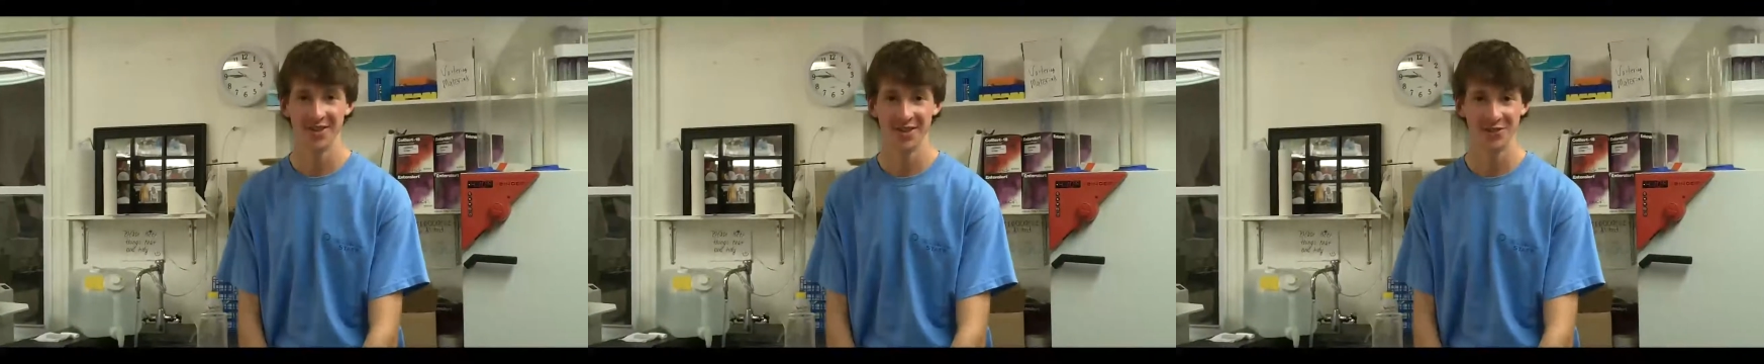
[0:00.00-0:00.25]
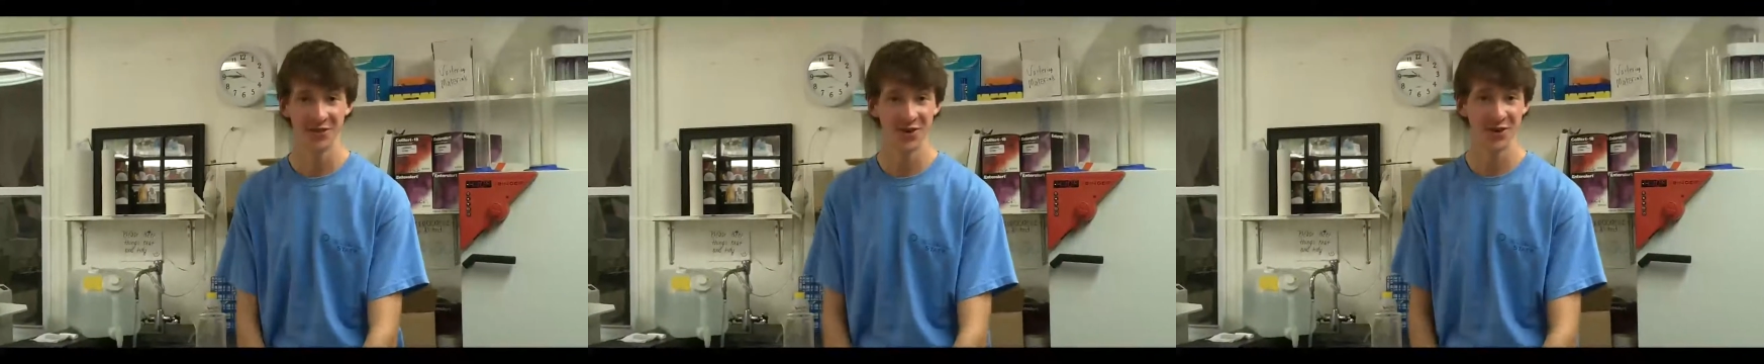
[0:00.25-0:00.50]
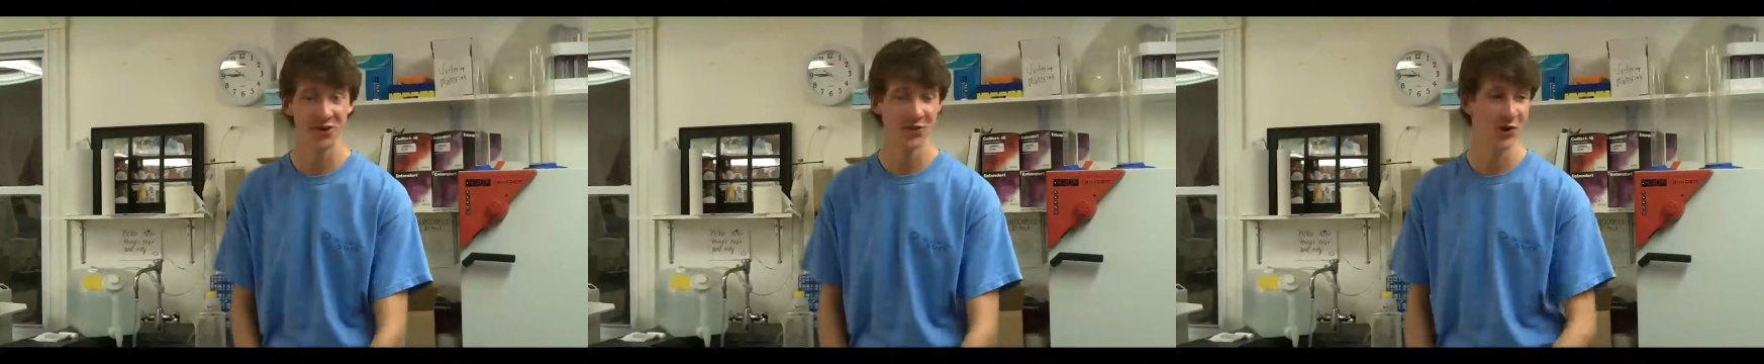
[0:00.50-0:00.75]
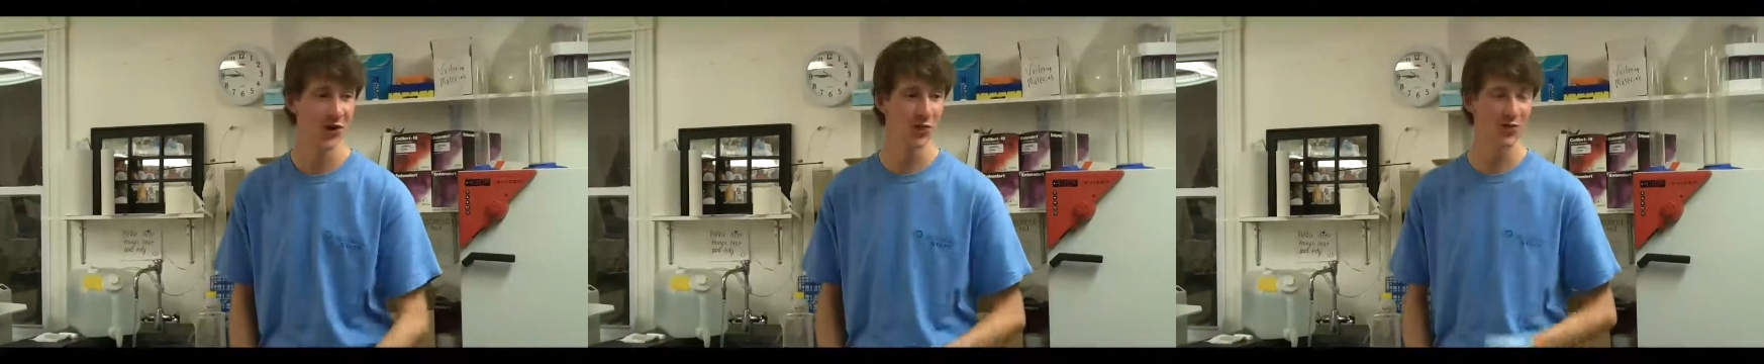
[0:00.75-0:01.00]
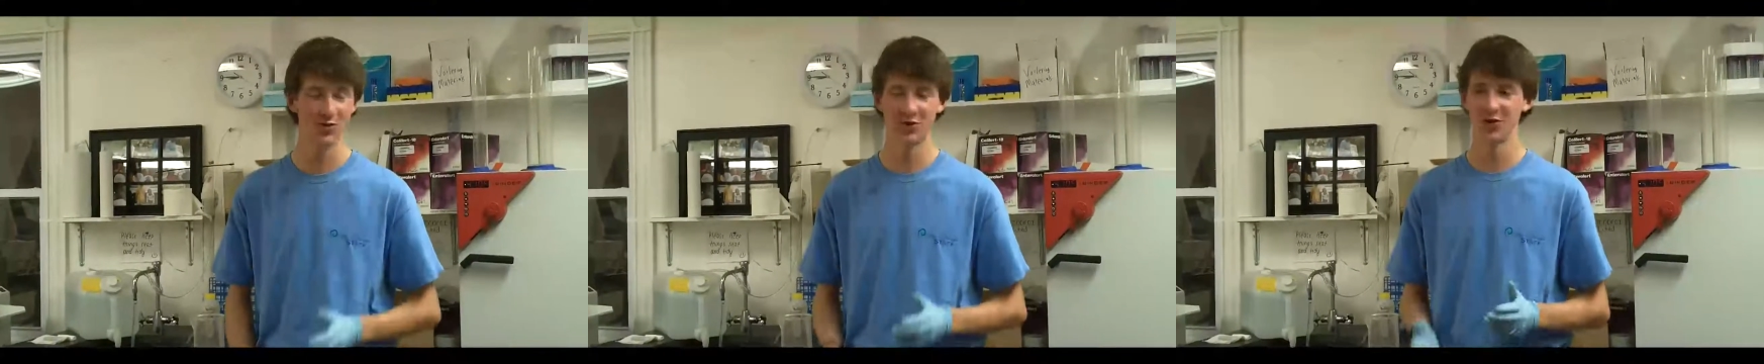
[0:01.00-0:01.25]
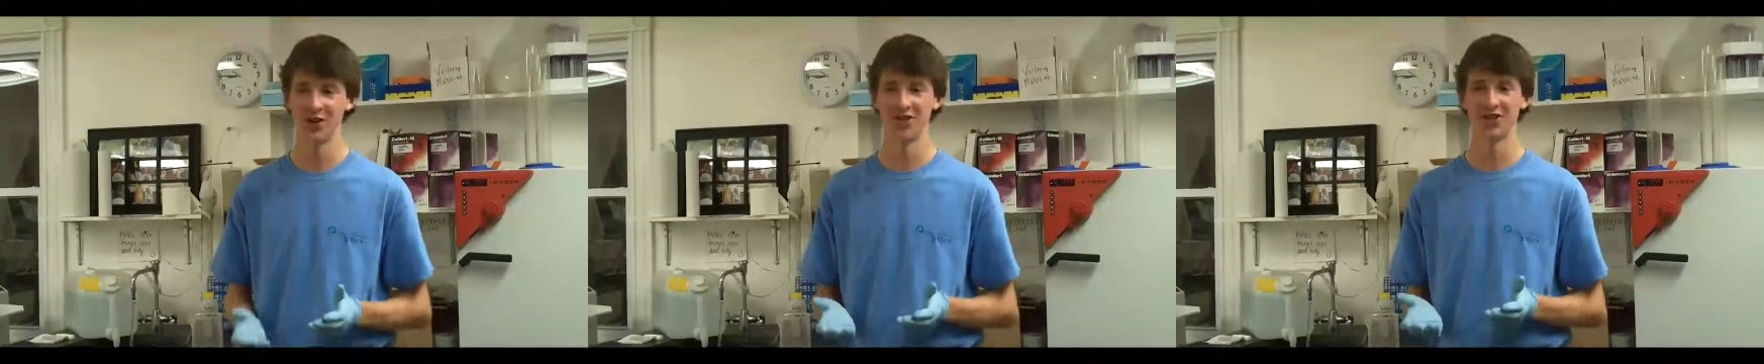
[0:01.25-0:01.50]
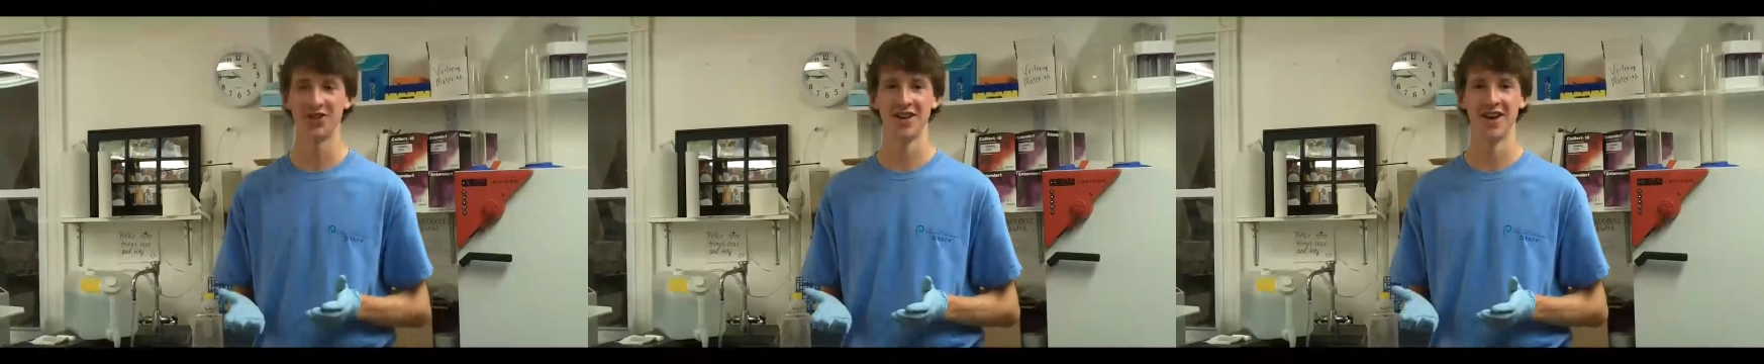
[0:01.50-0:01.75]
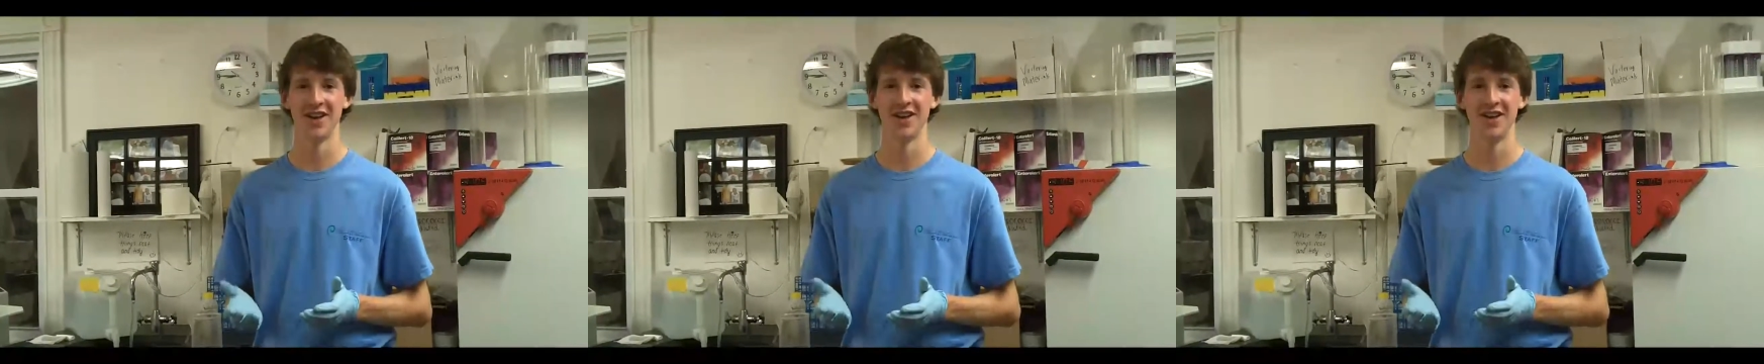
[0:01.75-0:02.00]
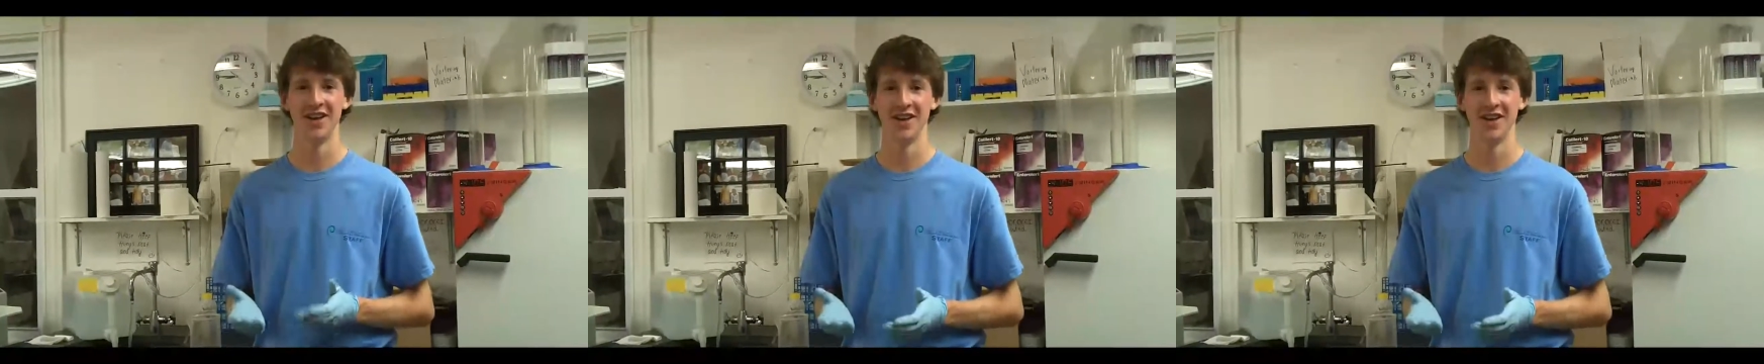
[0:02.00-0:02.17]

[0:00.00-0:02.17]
These videos will help you to understand